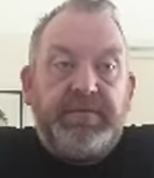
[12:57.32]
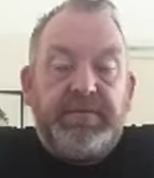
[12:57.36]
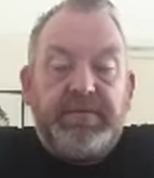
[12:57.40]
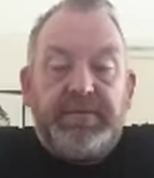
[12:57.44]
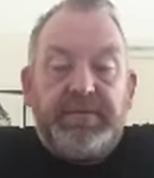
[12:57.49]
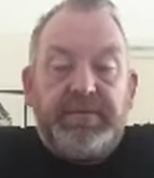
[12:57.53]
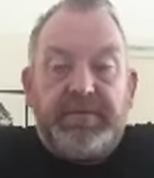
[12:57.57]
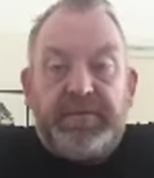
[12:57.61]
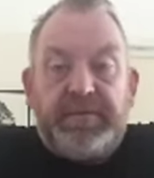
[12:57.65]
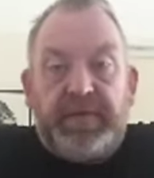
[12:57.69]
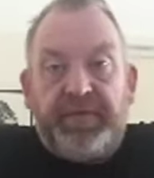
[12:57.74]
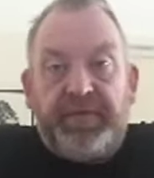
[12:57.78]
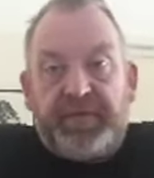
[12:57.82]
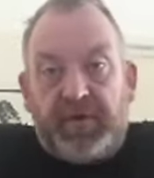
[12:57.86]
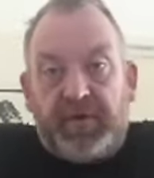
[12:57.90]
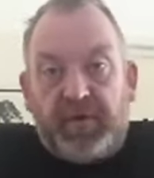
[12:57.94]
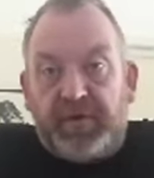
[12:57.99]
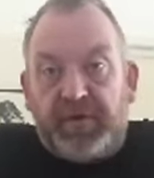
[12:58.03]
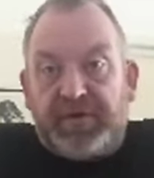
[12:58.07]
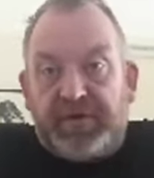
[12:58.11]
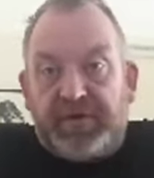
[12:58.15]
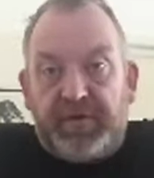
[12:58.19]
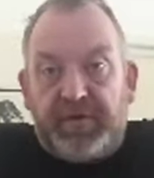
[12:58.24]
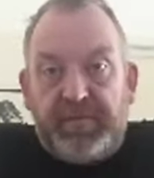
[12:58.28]
of course
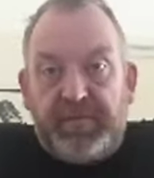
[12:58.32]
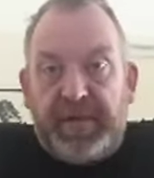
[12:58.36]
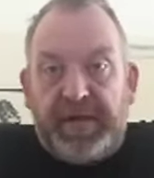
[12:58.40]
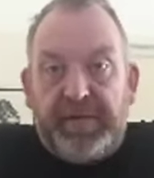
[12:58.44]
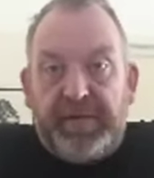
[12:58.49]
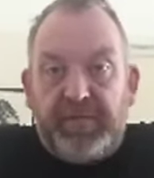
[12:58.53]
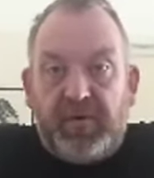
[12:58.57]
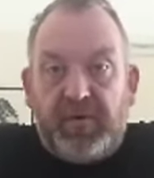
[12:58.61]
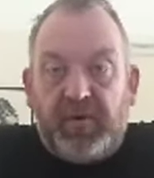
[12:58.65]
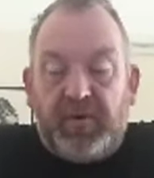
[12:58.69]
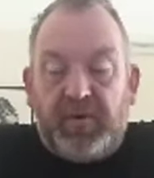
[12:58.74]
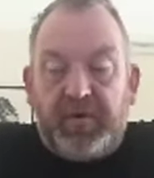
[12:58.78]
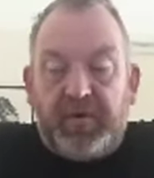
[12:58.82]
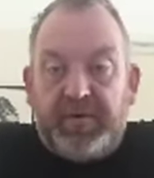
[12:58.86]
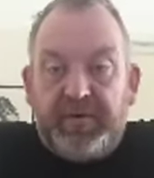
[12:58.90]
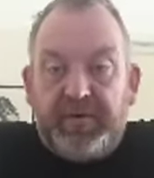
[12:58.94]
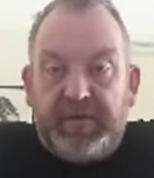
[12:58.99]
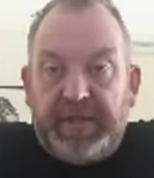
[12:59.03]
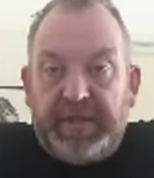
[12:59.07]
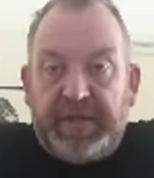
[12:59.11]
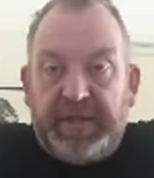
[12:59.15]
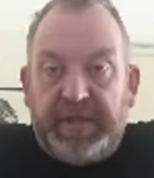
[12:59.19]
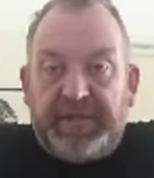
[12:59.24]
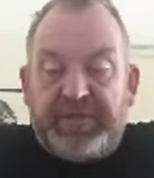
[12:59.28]
there are many more
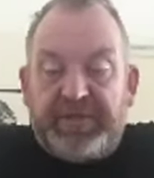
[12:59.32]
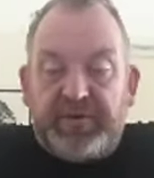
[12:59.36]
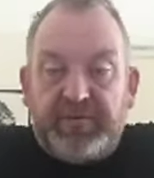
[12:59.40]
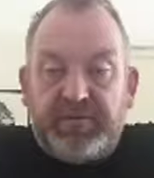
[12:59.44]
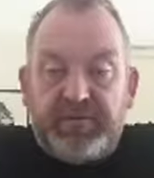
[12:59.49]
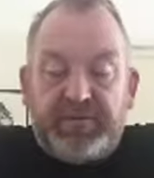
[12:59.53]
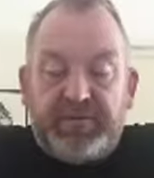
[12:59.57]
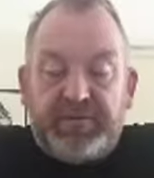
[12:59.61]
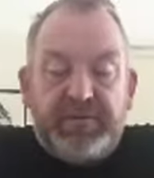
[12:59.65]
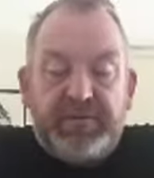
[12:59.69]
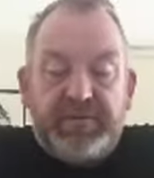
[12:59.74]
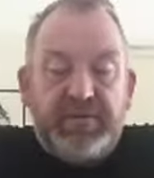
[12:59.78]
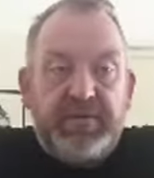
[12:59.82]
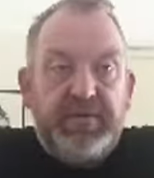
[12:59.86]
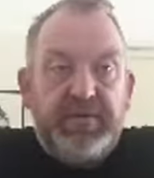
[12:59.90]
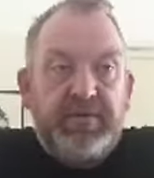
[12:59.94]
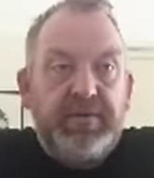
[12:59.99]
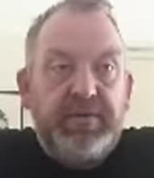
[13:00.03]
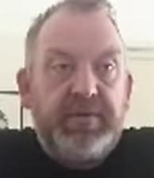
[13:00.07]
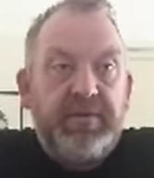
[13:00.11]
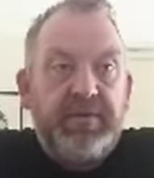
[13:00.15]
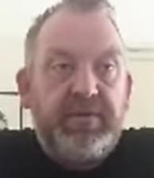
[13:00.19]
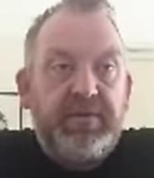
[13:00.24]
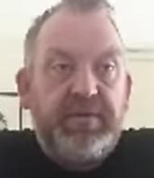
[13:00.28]
issues
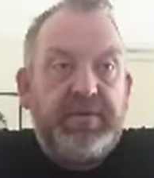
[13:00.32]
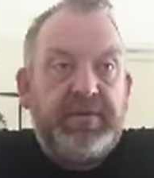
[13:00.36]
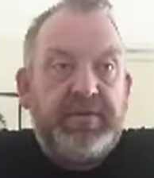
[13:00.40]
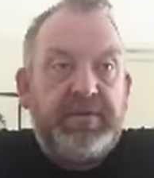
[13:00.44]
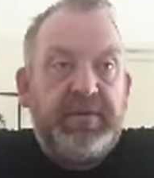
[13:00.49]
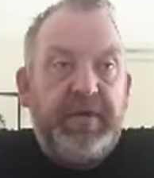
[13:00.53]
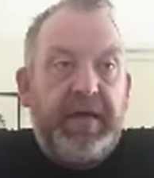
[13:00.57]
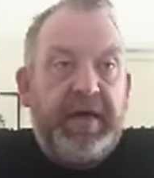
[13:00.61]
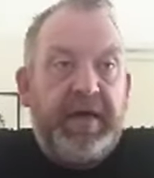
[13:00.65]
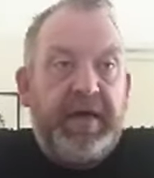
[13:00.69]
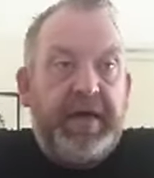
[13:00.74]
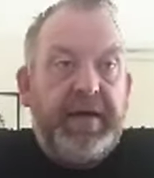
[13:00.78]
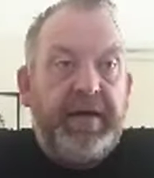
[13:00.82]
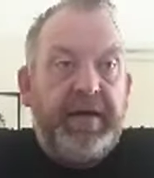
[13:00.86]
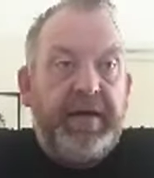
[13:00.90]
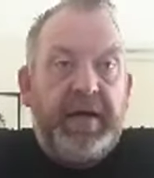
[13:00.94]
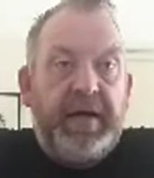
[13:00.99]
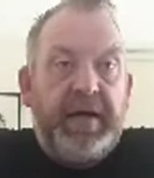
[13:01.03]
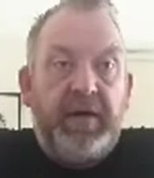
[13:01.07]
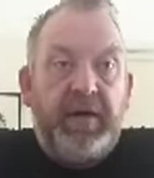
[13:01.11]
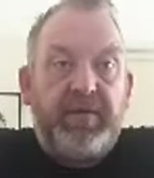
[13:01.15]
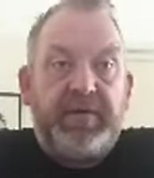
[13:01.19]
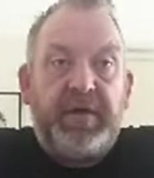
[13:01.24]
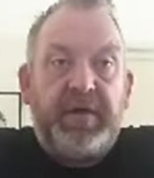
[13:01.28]

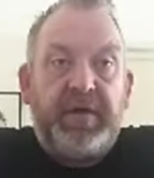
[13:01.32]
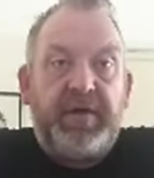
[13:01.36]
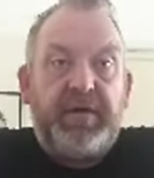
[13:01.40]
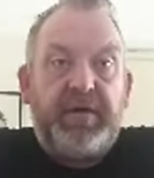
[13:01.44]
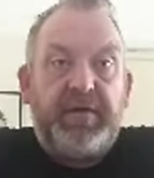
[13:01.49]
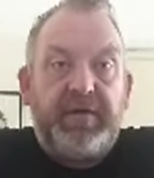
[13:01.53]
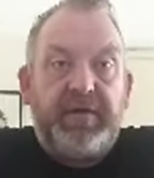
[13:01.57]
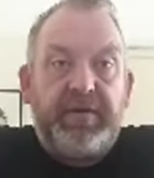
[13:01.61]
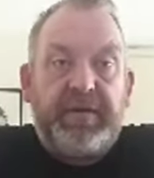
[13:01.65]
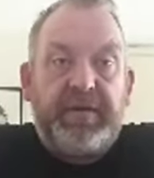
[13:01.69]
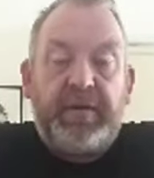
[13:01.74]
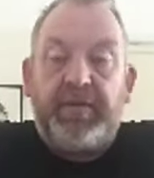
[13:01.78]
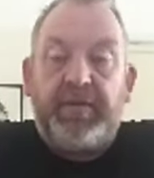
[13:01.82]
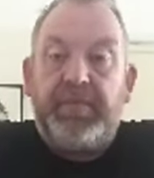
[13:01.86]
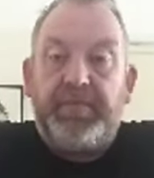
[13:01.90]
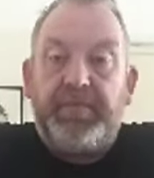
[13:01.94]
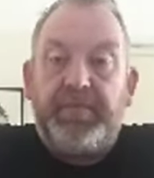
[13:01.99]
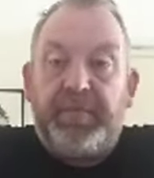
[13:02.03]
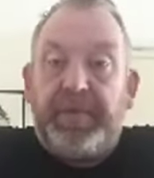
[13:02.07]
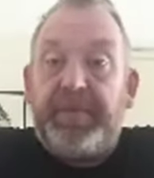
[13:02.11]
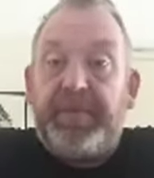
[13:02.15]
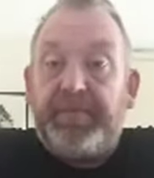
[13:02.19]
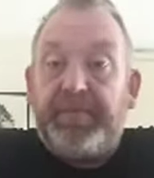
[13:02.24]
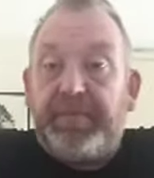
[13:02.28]
out there that
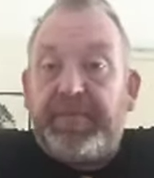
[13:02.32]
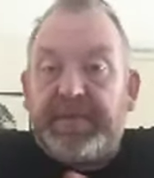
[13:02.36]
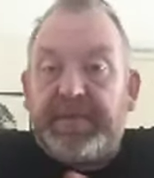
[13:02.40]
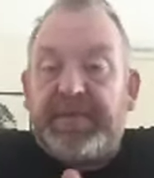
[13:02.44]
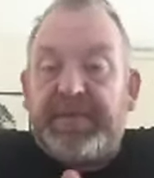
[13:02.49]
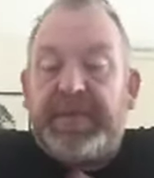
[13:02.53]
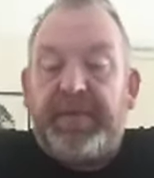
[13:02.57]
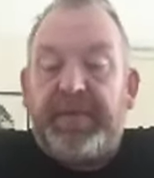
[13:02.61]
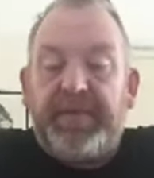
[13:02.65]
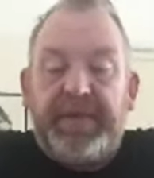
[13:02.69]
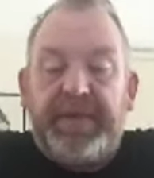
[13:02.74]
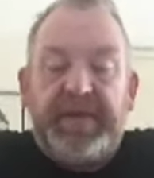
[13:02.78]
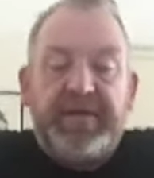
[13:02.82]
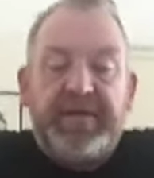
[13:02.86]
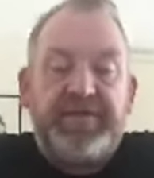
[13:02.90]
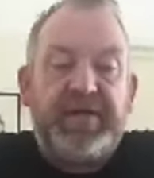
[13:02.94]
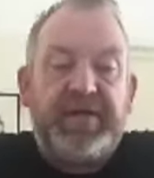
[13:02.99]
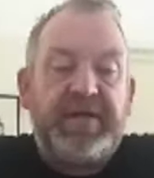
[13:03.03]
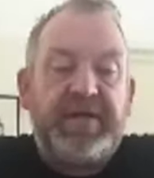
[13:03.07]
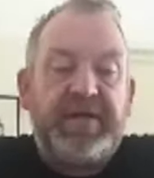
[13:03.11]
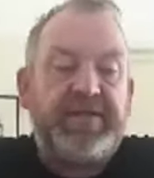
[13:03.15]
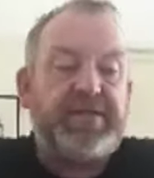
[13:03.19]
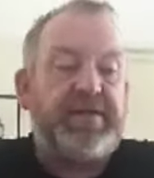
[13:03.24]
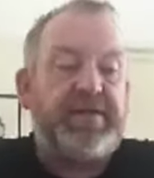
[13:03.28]
will be
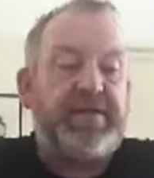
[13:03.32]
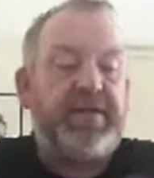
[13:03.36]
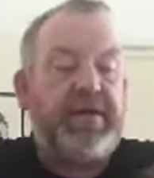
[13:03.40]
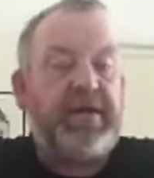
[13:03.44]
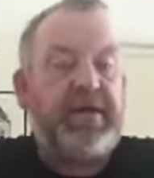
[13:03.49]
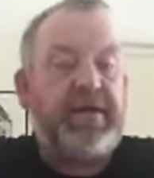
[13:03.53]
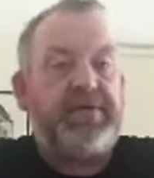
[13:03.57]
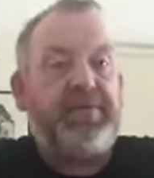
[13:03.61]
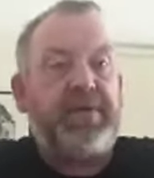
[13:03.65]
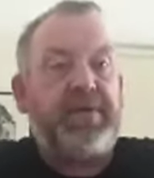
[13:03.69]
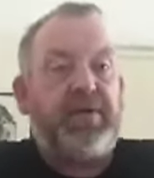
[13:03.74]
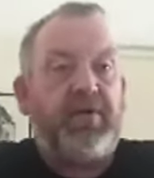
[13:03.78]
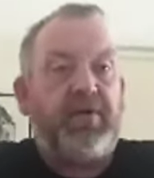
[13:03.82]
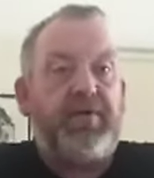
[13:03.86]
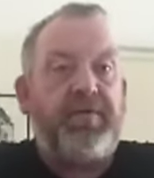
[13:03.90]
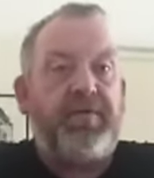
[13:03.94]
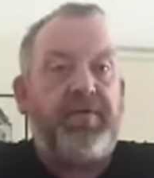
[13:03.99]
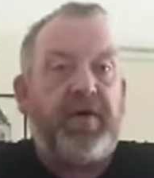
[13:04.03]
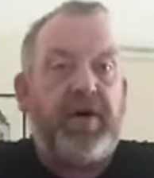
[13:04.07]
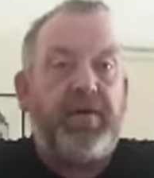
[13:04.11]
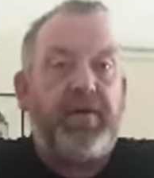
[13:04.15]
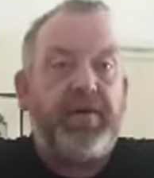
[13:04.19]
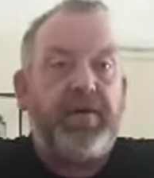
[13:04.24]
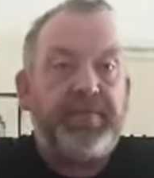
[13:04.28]
addressed as we go forward.